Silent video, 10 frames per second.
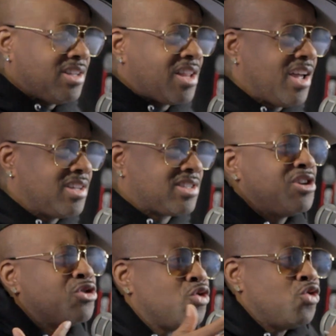they
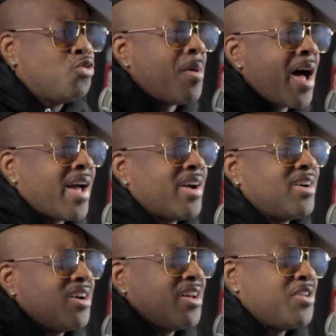send you
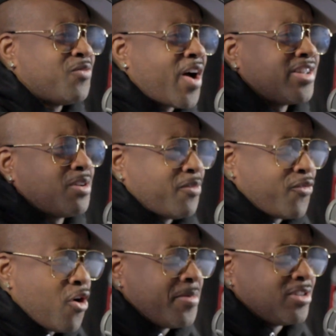my invite to
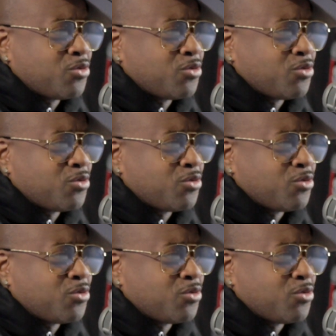perform at the